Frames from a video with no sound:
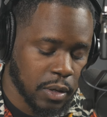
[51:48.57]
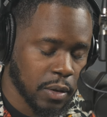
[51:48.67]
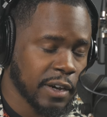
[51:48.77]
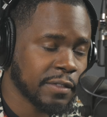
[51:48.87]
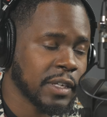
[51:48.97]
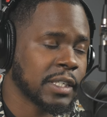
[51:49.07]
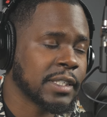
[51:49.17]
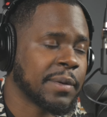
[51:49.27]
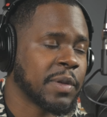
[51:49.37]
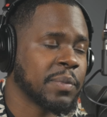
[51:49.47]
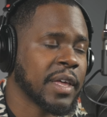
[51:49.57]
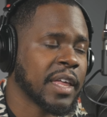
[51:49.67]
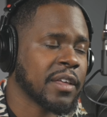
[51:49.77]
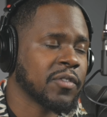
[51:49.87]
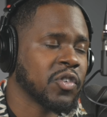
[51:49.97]
You have to examine
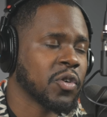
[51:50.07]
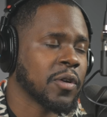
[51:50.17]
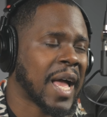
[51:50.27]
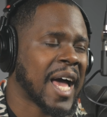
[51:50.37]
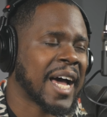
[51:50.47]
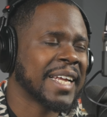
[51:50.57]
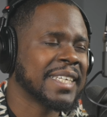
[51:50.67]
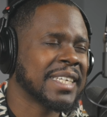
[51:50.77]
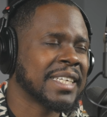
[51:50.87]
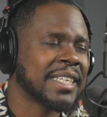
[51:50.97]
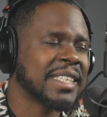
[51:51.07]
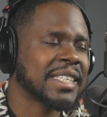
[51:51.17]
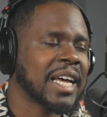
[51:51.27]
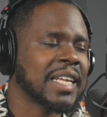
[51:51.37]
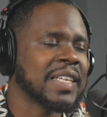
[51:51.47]
behavior, ideas,
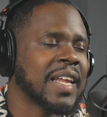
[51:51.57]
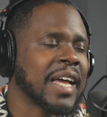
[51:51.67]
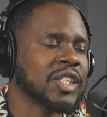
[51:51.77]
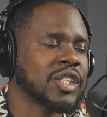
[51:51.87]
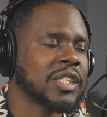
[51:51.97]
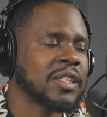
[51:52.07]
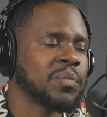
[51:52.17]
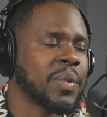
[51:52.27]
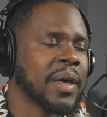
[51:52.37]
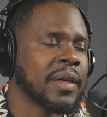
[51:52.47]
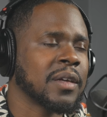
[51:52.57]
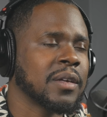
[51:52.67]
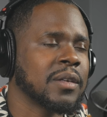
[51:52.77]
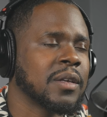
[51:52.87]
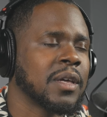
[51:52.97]
connection, and pain.